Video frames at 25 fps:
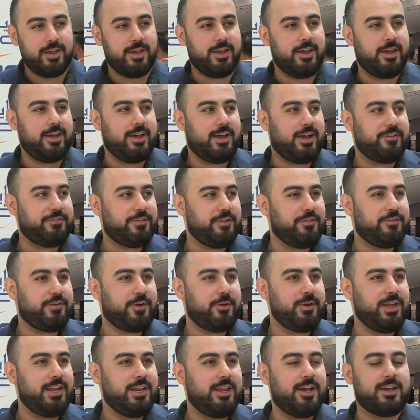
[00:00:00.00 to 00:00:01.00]
I feel
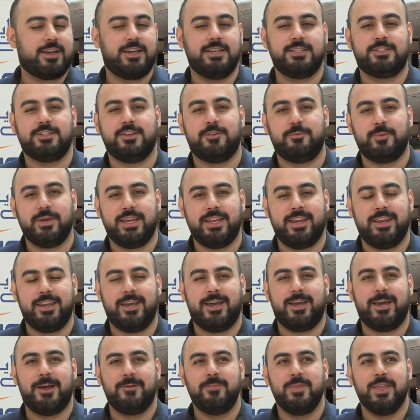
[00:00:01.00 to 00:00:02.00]
very lucky to have been
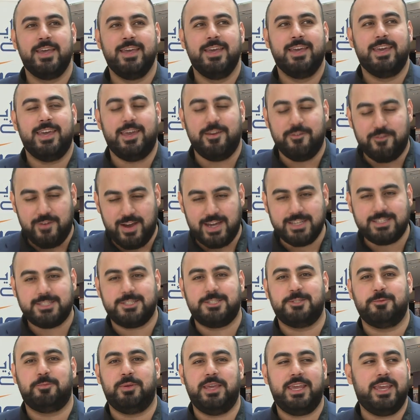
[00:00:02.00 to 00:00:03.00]

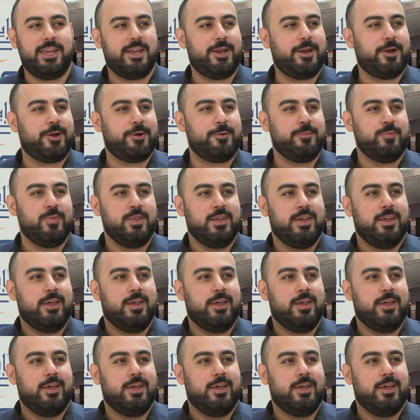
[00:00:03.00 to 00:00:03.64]
invited to be here.